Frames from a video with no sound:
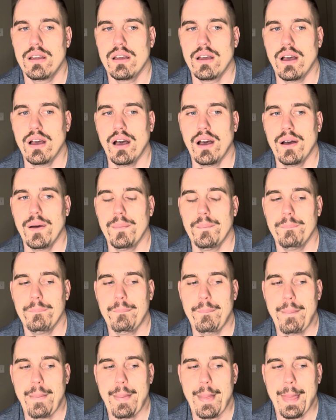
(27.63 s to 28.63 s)

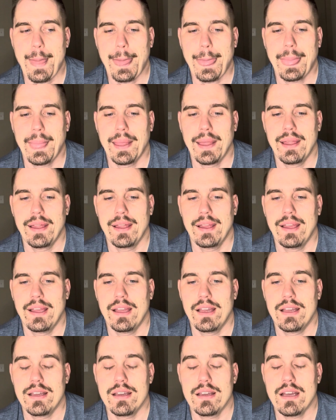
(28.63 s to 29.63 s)

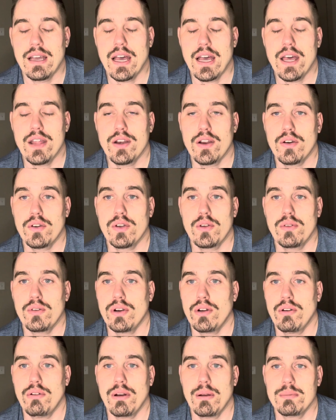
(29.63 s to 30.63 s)
I know you
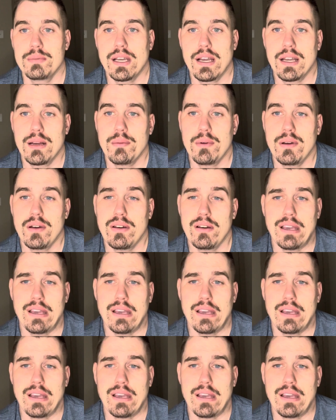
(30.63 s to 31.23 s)
know what I'm talking about.